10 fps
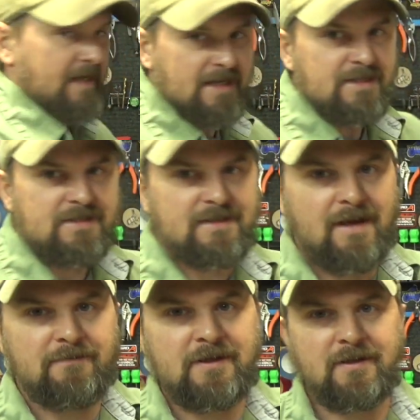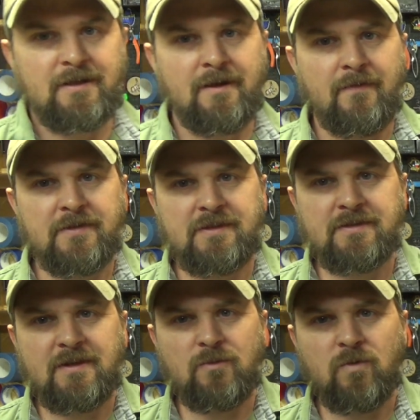N7. This is
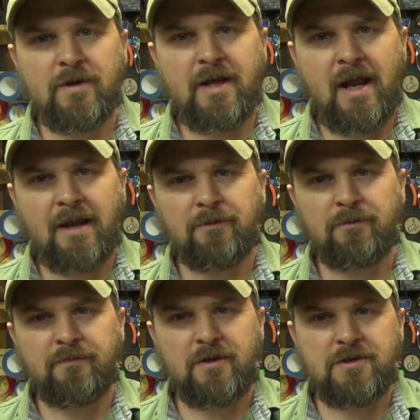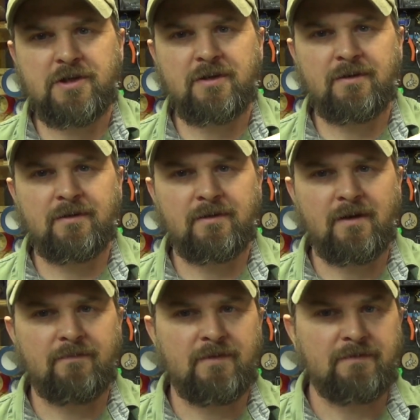the wood-handled version
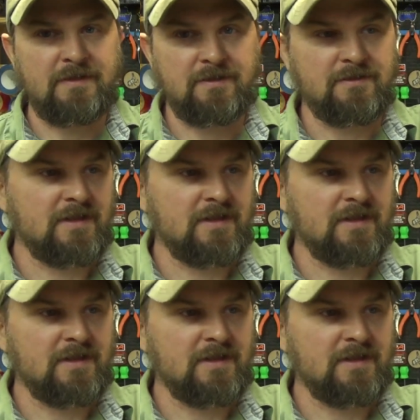of the Fiskars